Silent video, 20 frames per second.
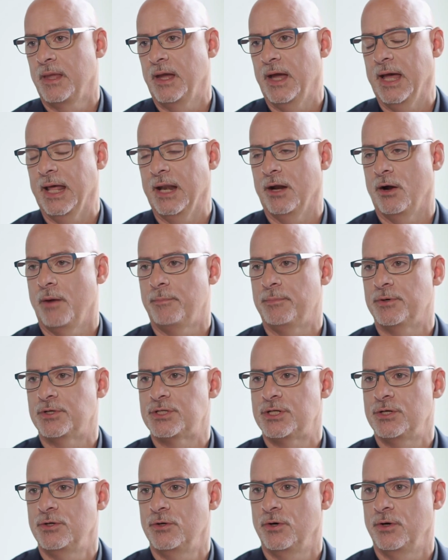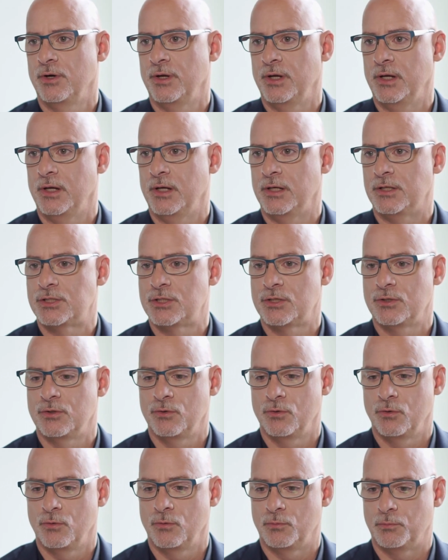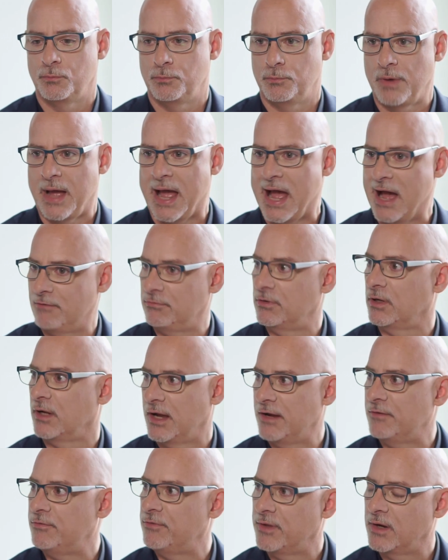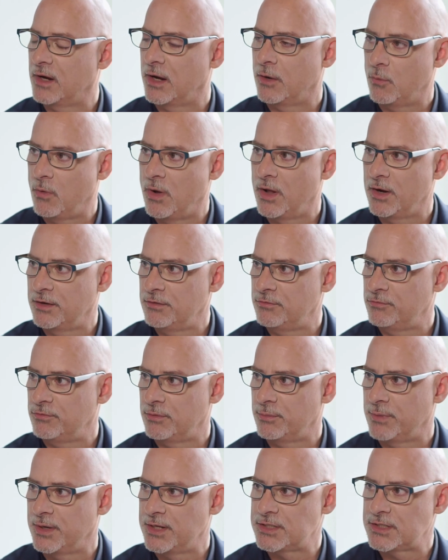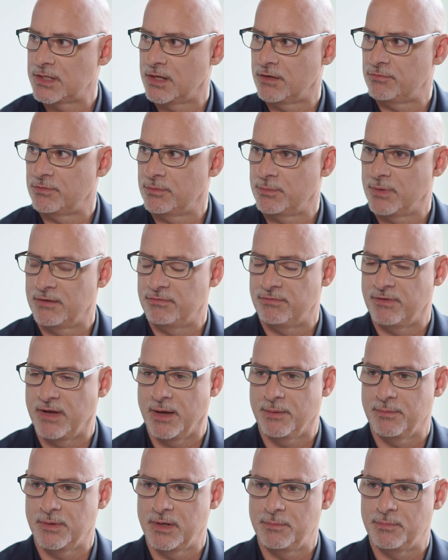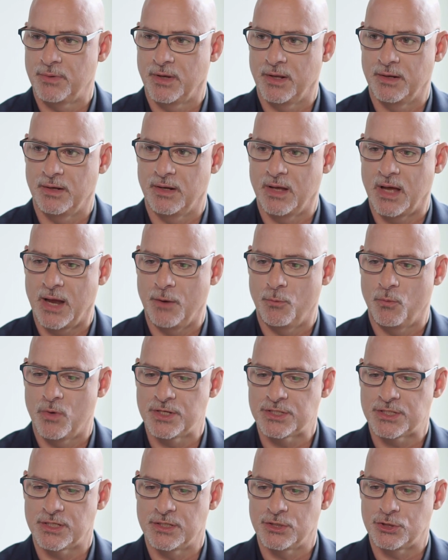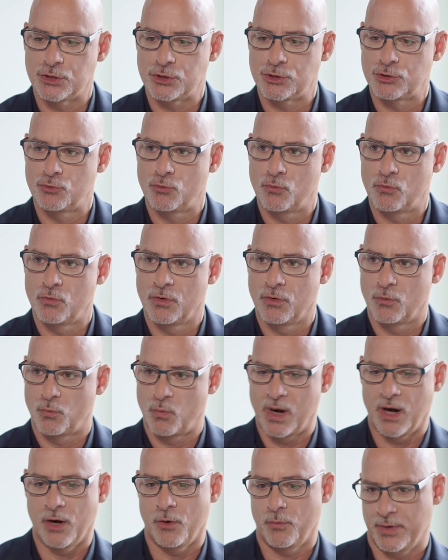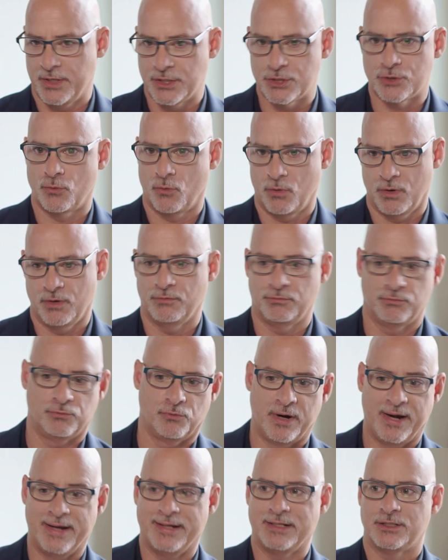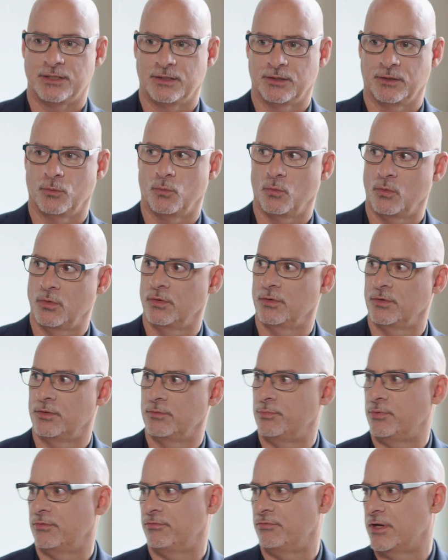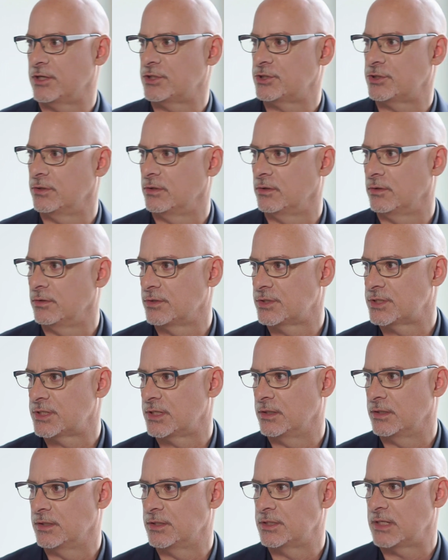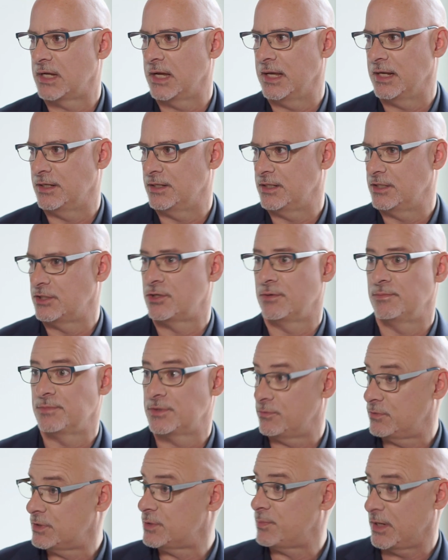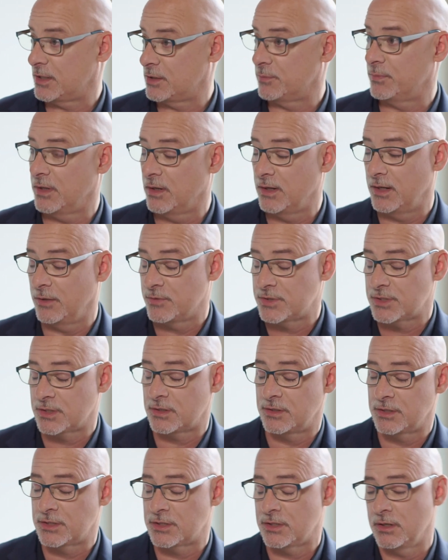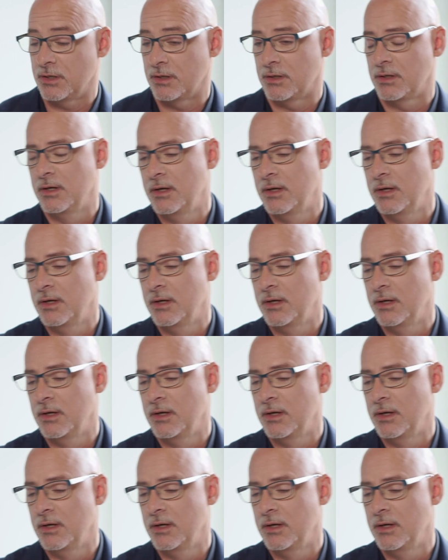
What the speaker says: an opportunity to have a life that I wanted for myself and my family, but I wasn't sure where we sort of ranked in the world of professionals and in terms of respectability. It was a concern.